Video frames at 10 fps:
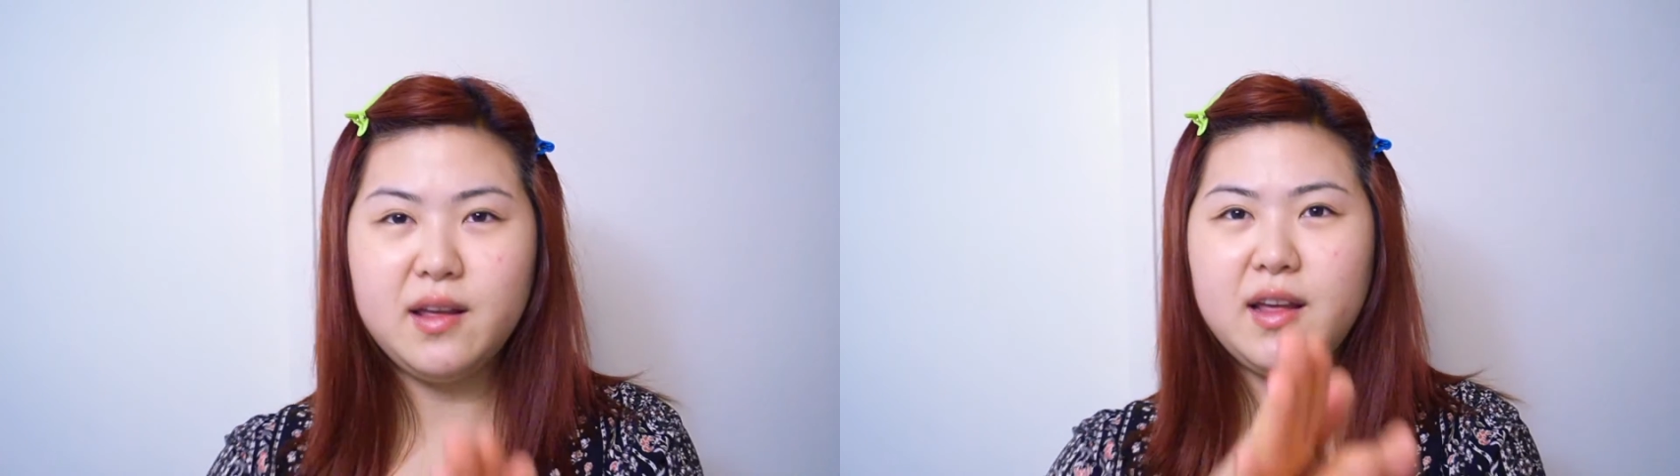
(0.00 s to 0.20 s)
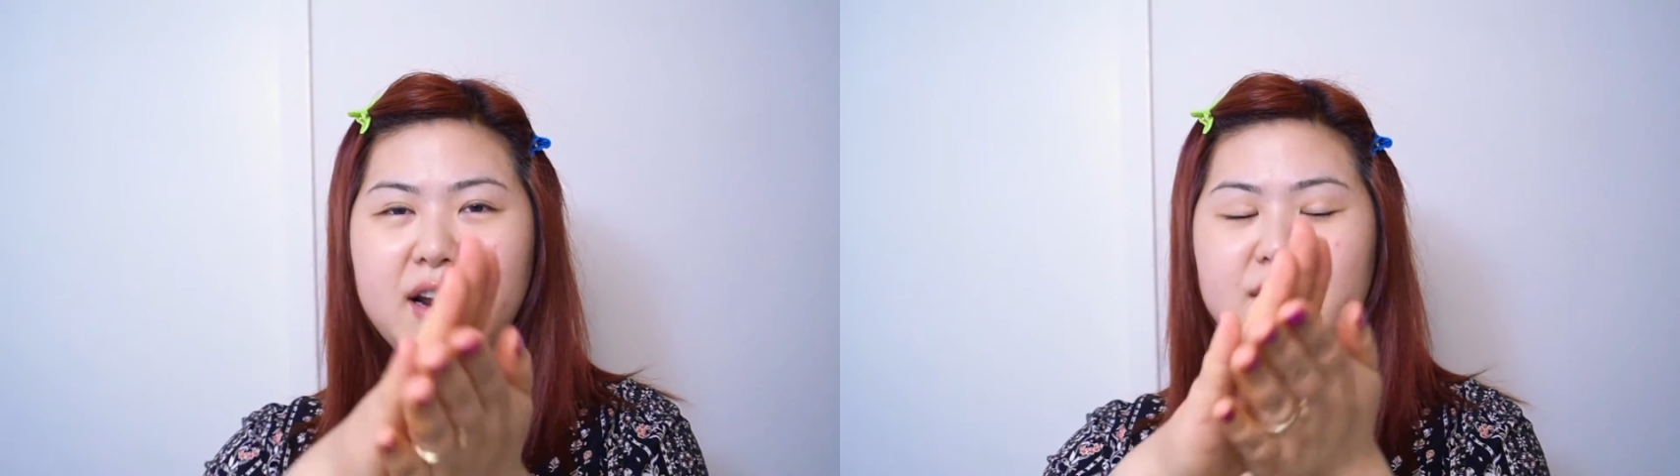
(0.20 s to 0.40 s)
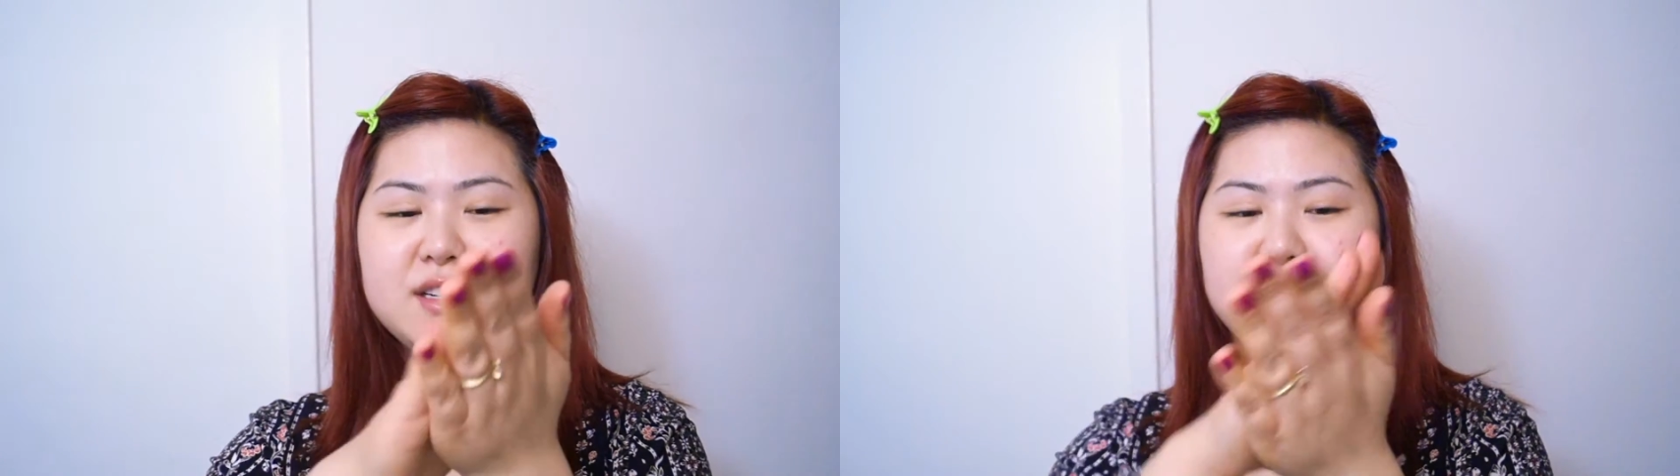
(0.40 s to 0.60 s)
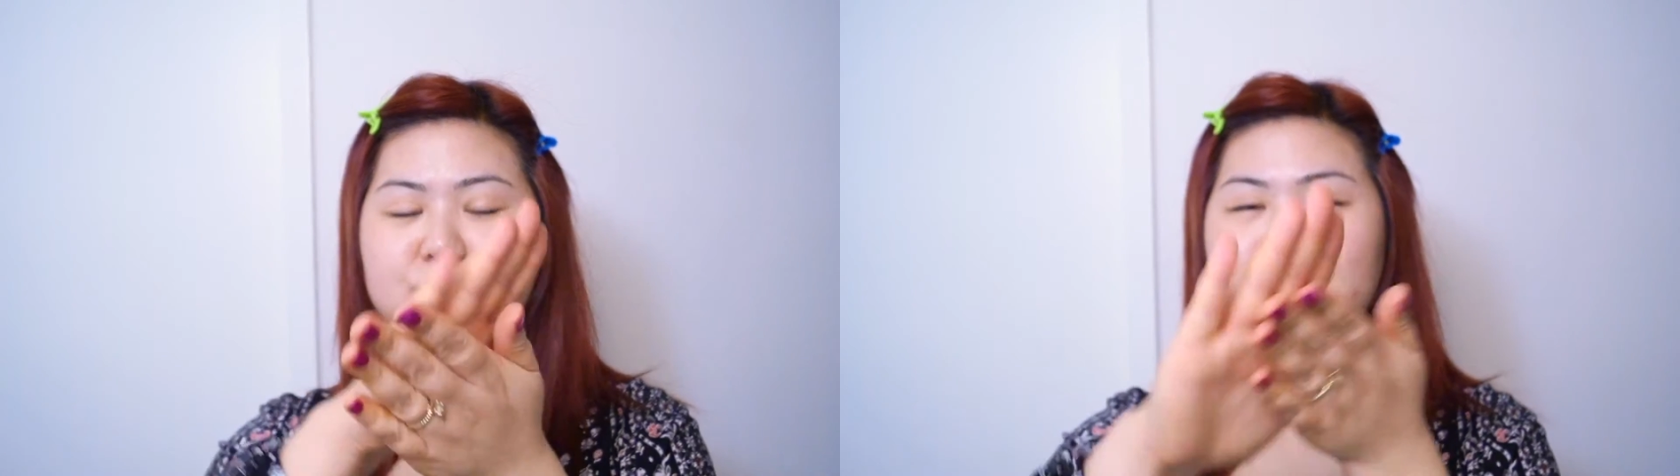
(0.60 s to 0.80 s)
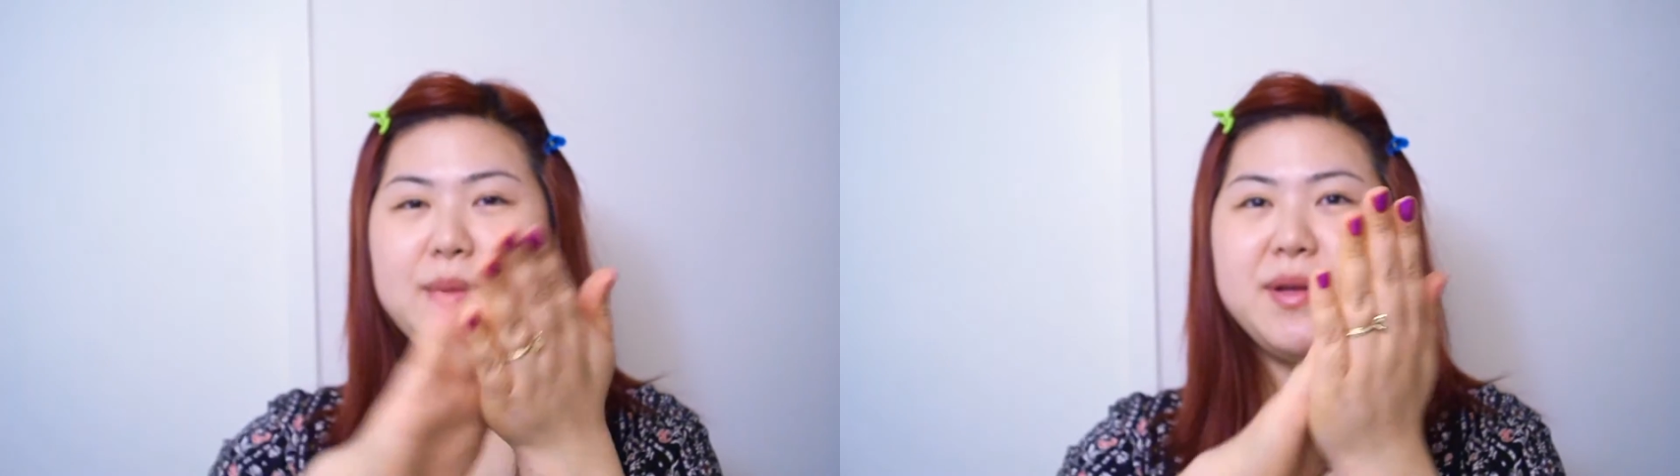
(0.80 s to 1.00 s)
and I'll just
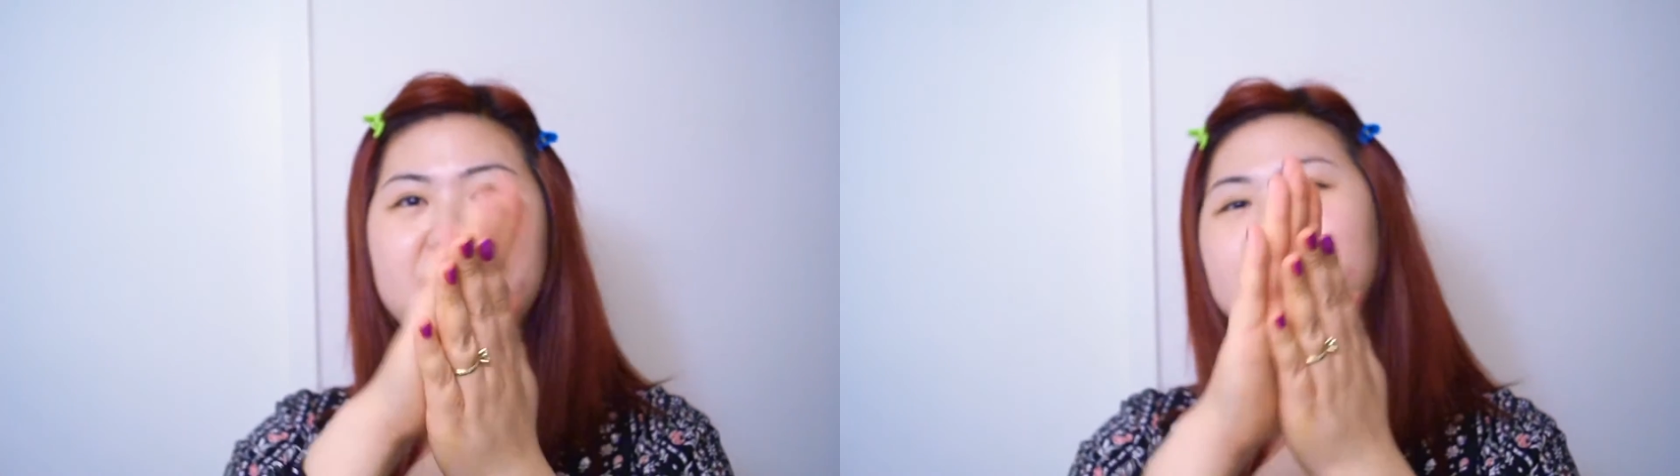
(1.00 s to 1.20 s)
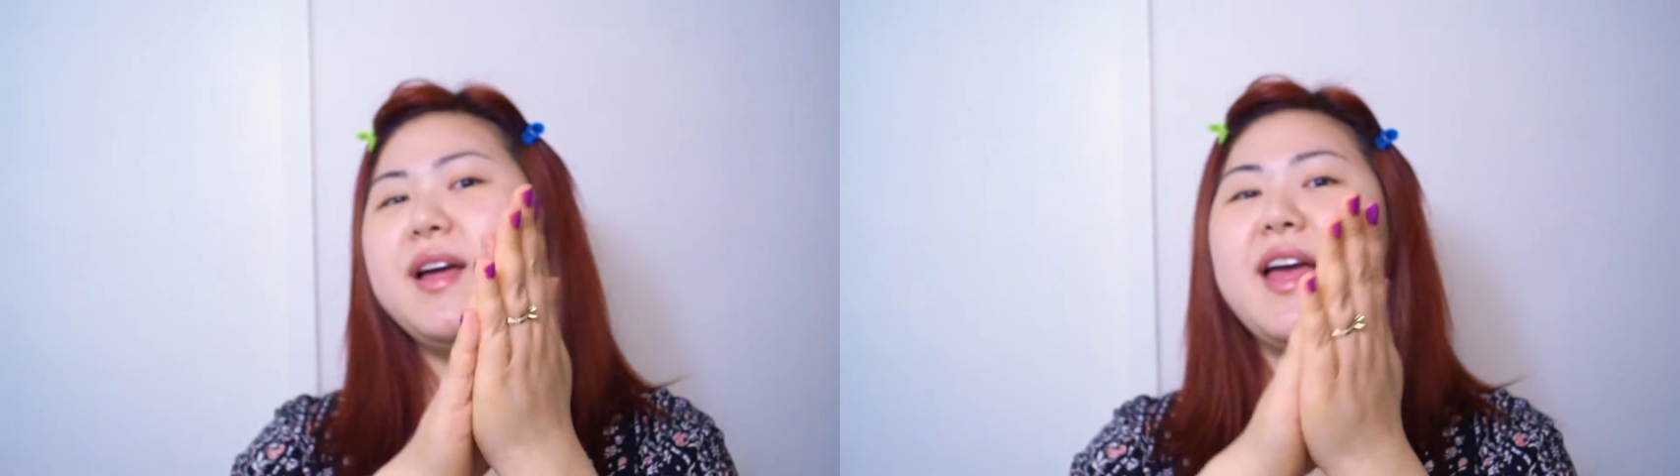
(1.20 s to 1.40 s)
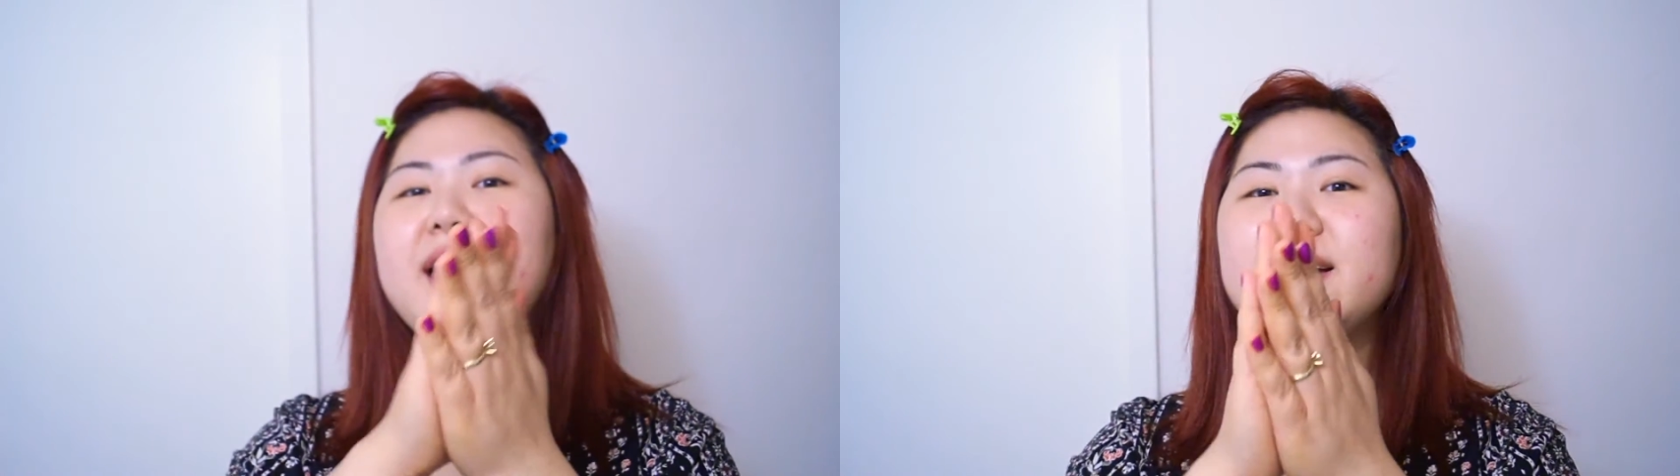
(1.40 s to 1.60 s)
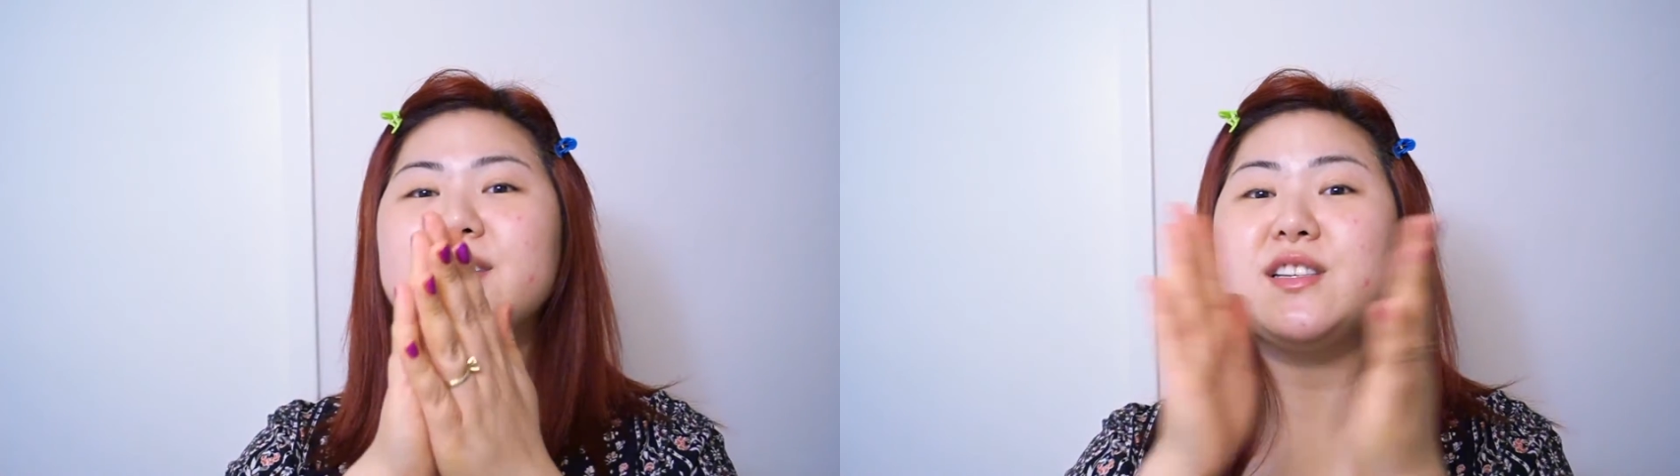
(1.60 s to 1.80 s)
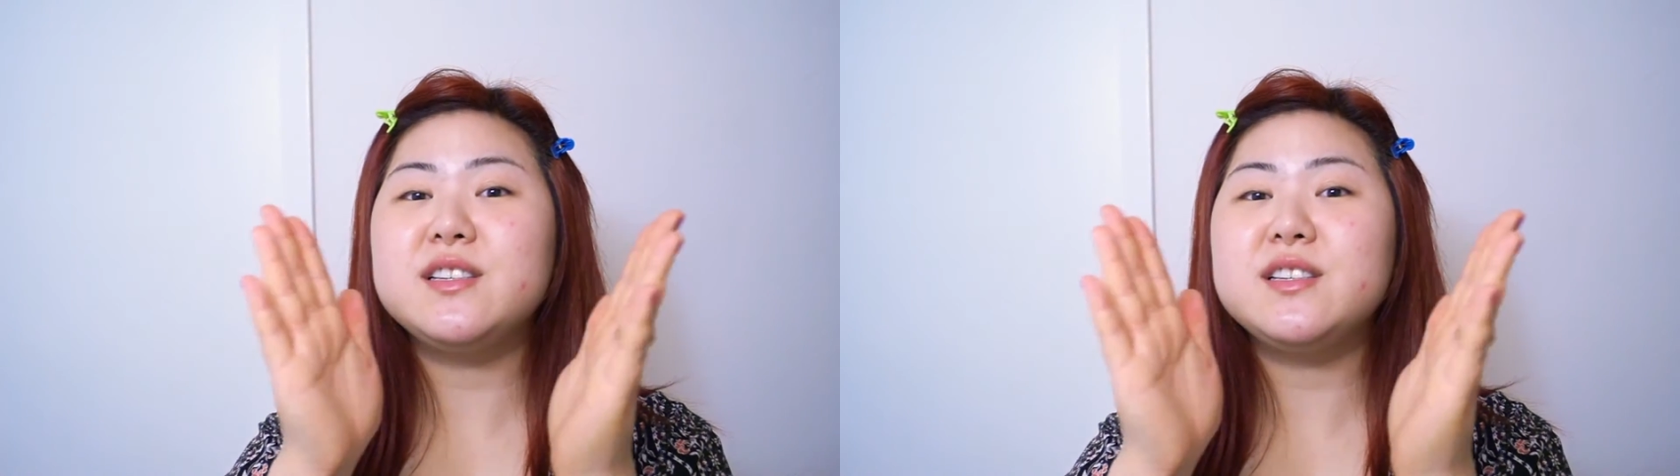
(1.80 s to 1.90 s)
rub it in my hands,